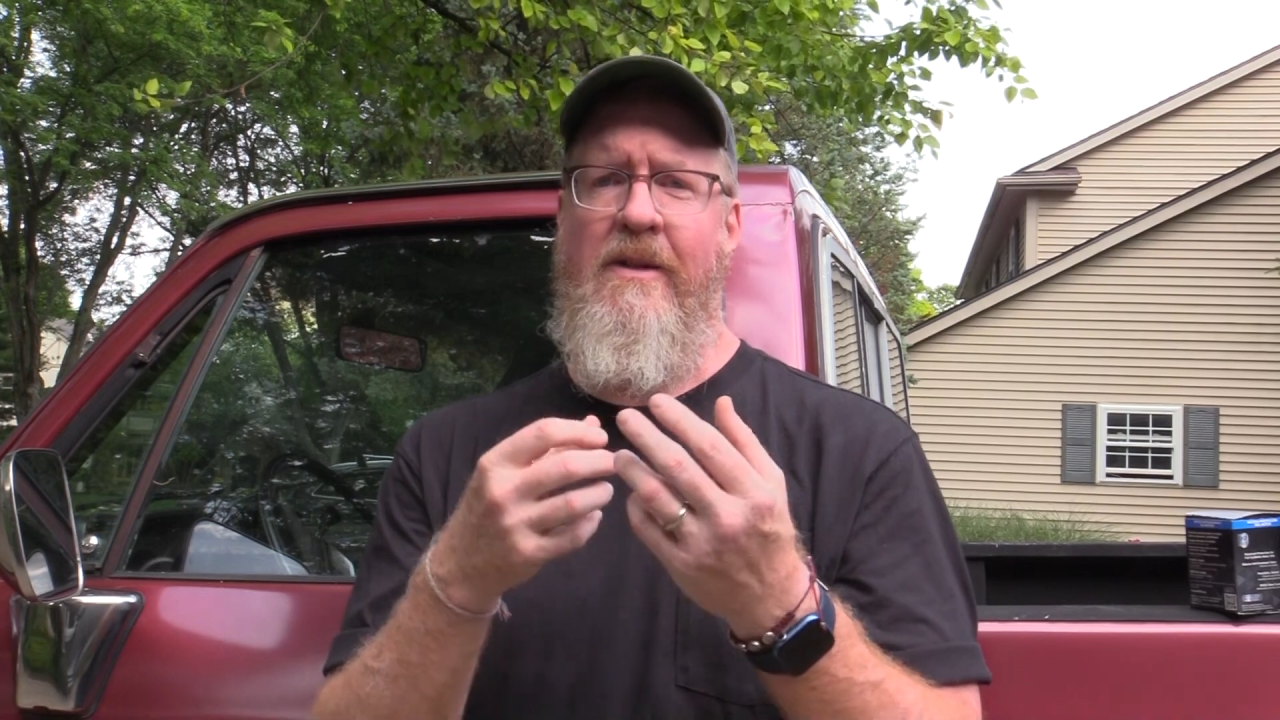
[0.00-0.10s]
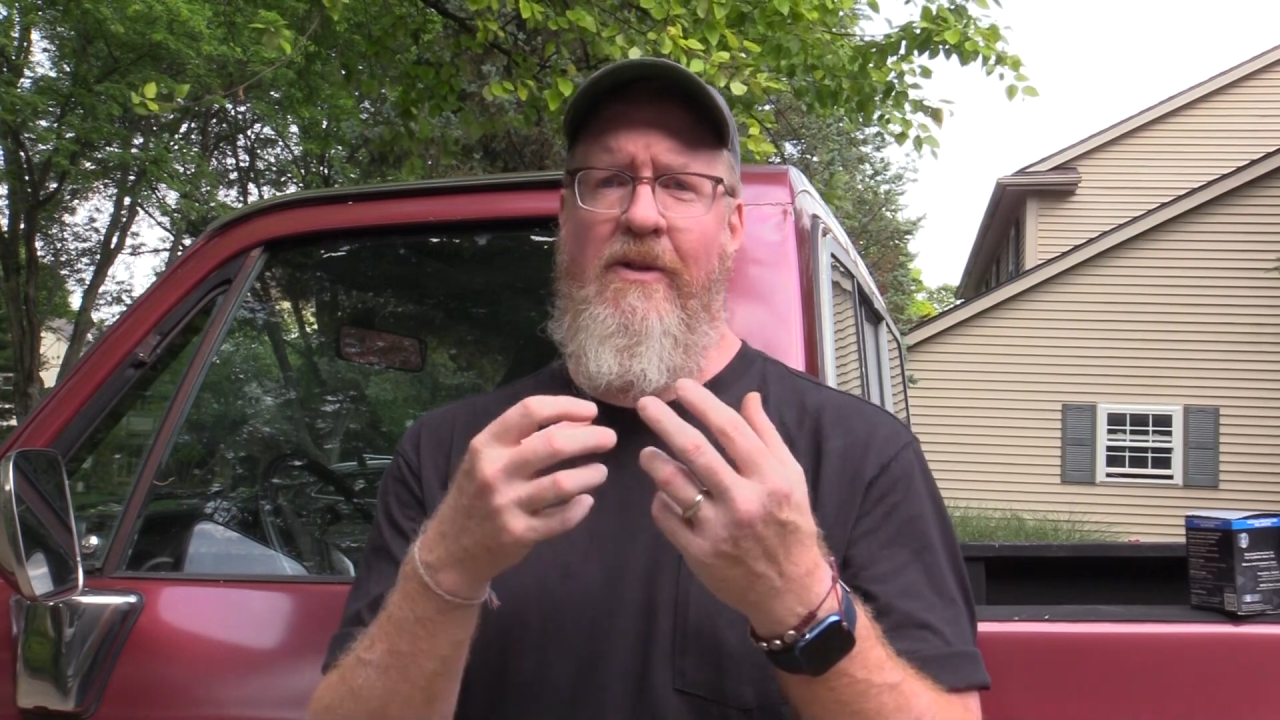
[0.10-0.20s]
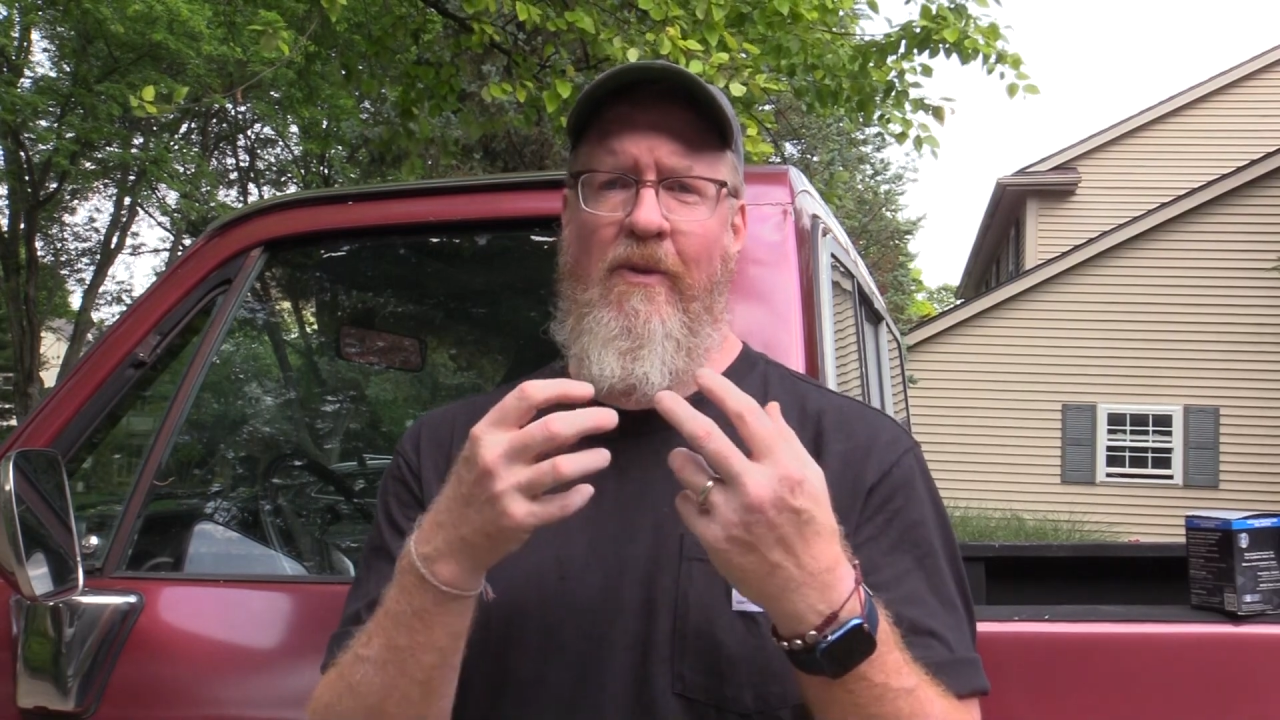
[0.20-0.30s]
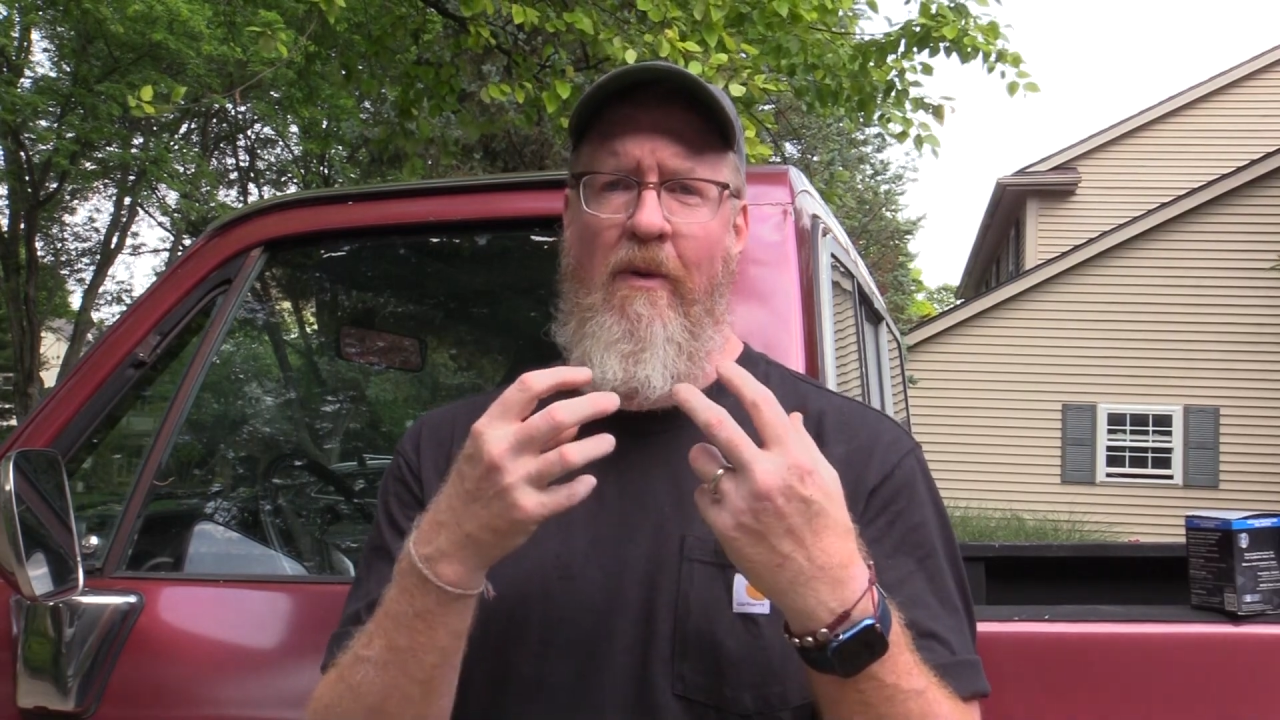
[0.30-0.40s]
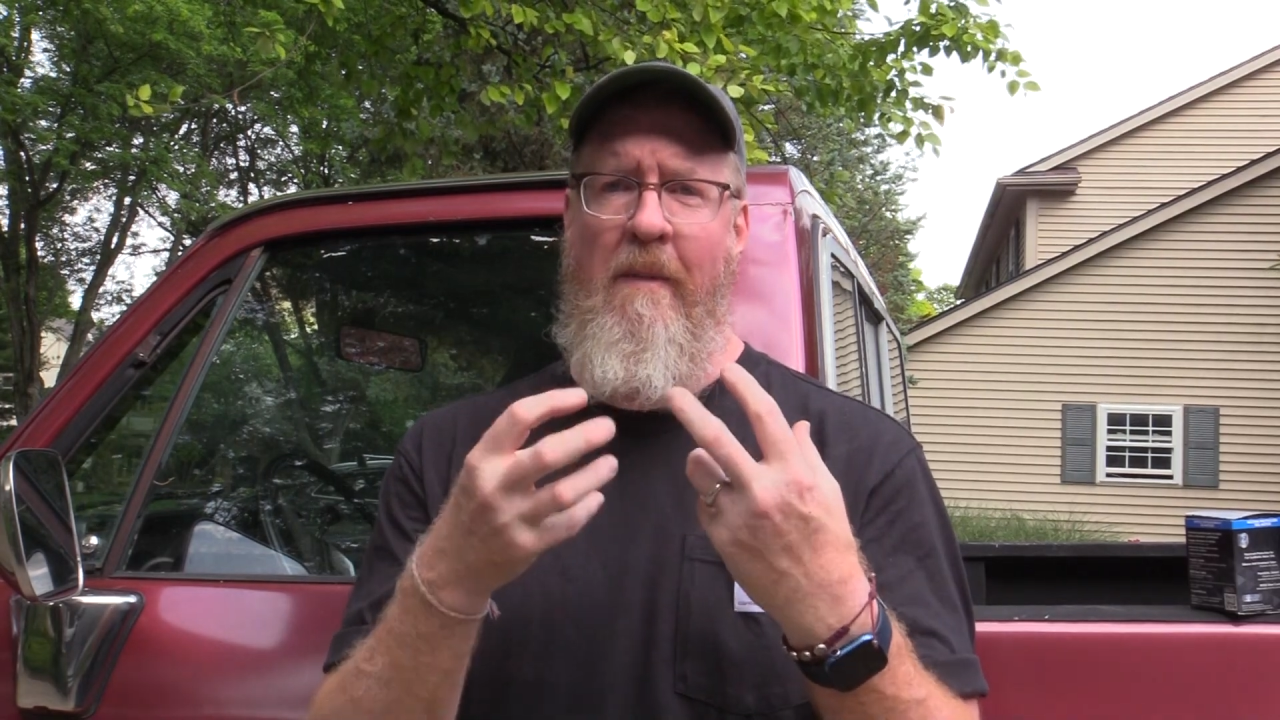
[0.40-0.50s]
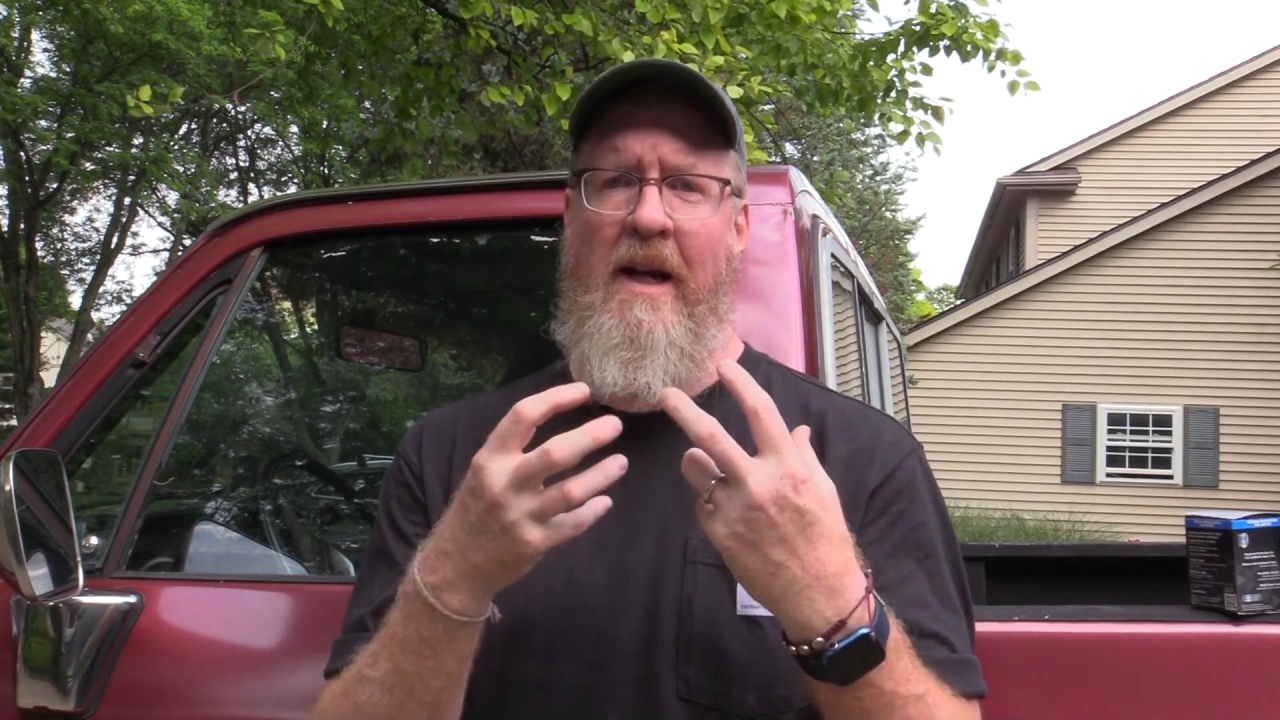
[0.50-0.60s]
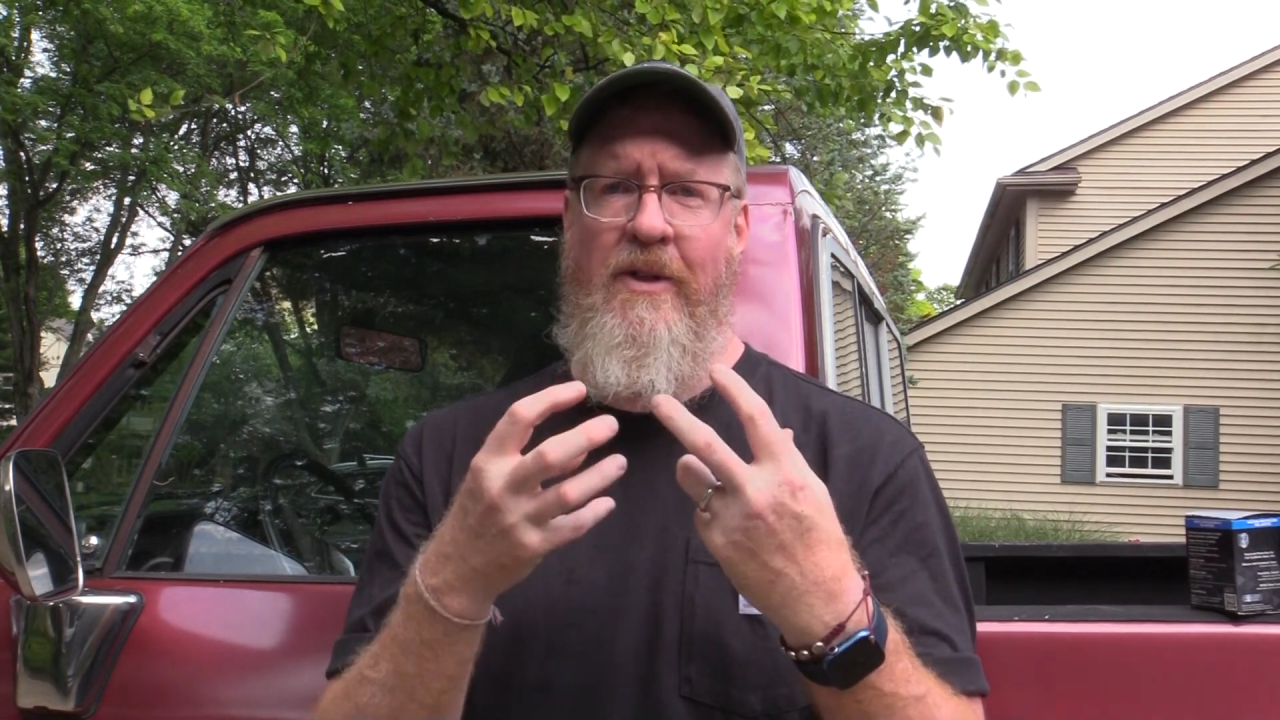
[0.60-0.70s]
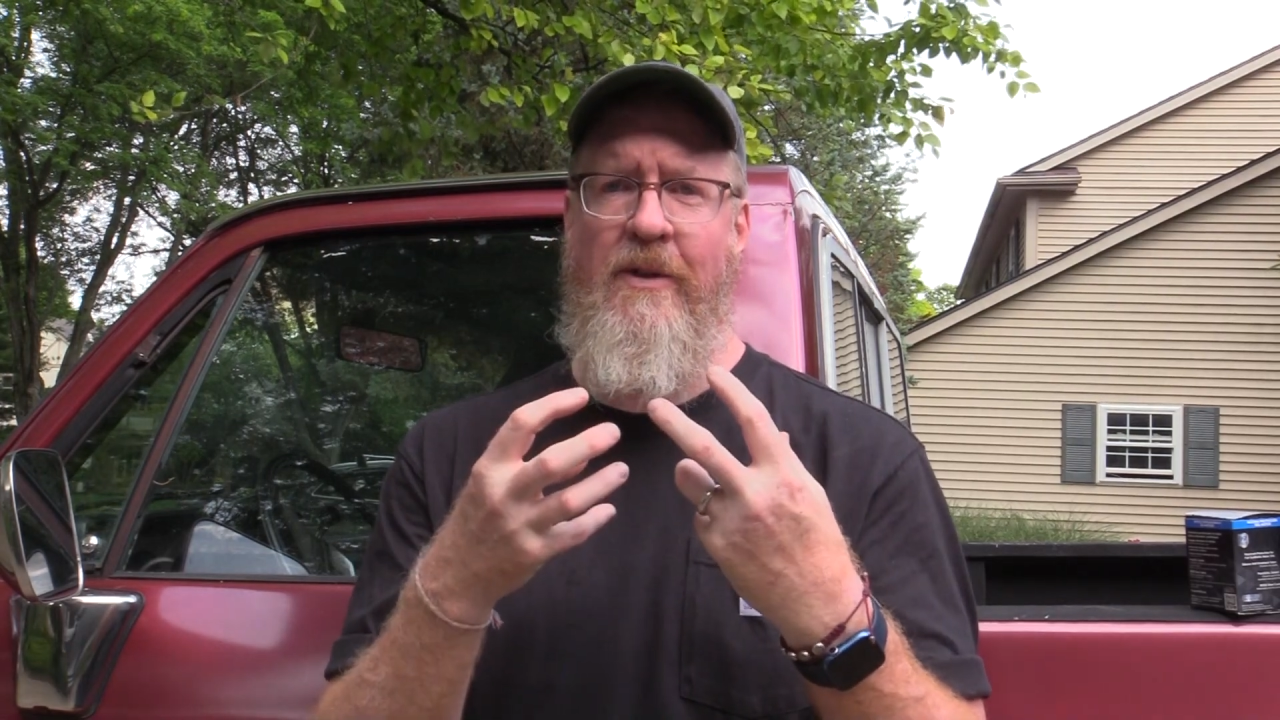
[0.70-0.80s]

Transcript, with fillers: to remind